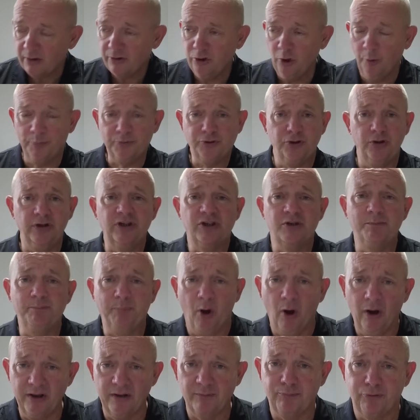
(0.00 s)
the opportunity to
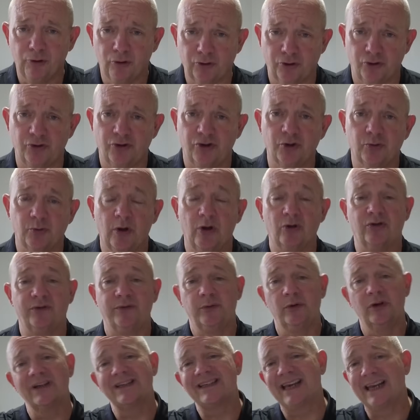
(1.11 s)
buy the produce as well. So
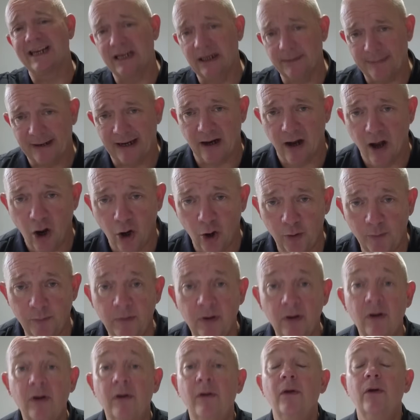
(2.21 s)
if you want to take it back home,
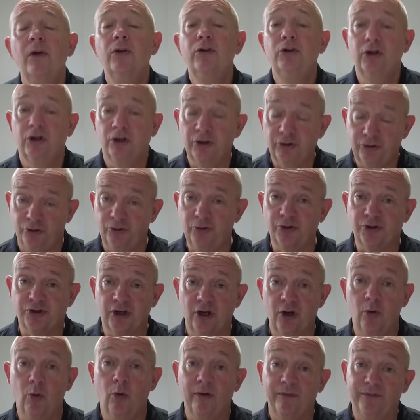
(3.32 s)
you can do
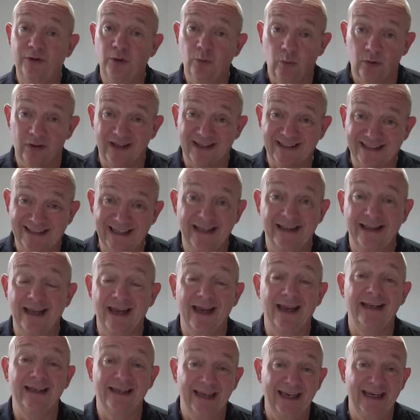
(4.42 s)
so. Or if you want to sit
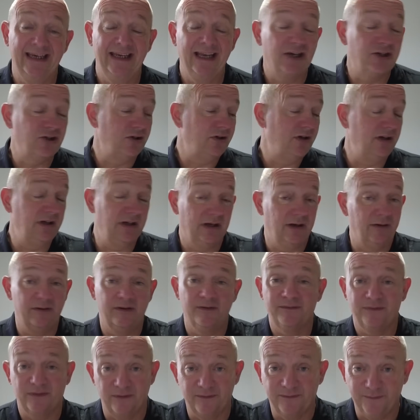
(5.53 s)
there and eat, as you know,
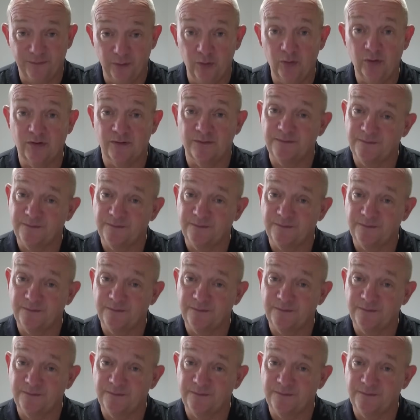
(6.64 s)
the food's